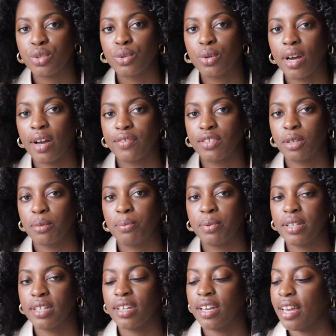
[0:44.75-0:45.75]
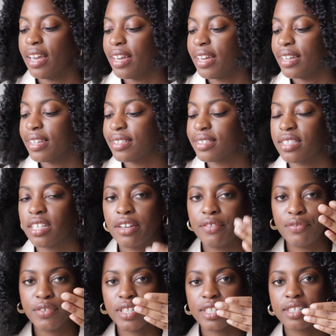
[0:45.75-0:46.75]
do have to be a
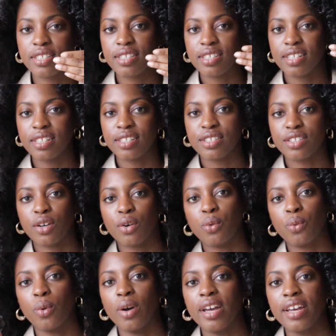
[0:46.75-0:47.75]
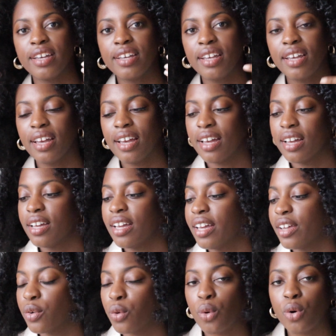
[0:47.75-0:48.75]
safe distance away
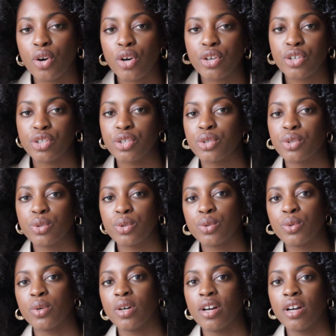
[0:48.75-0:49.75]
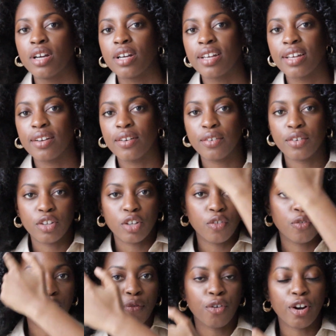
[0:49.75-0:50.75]
in order to
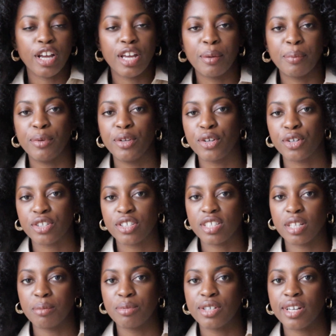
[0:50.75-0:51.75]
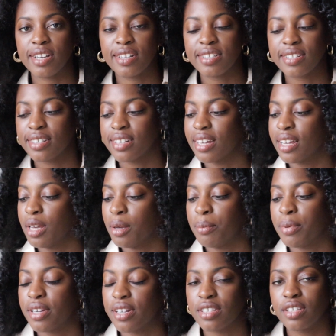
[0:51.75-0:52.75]
frame your subject,
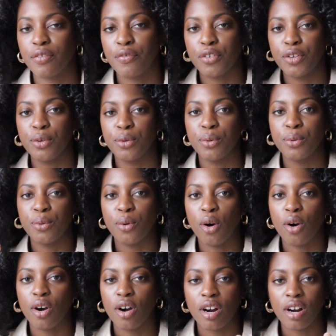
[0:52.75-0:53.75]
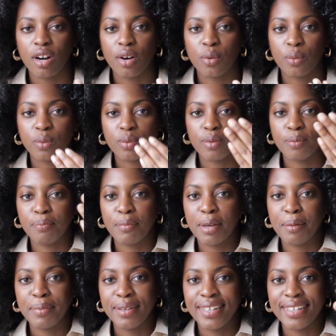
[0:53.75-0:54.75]
because if you are
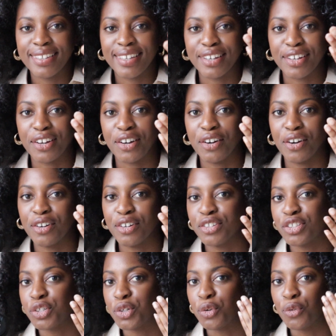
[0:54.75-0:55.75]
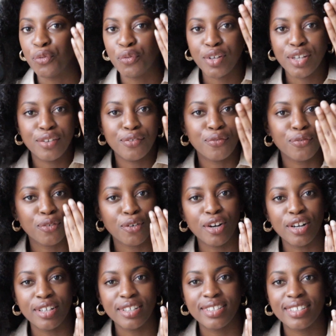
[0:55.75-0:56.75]
maybe like 2 feet in
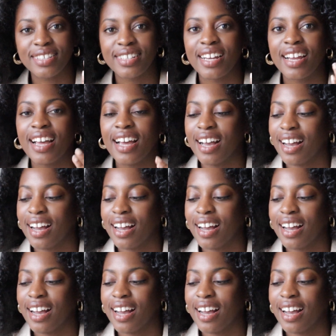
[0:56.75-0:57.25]
front,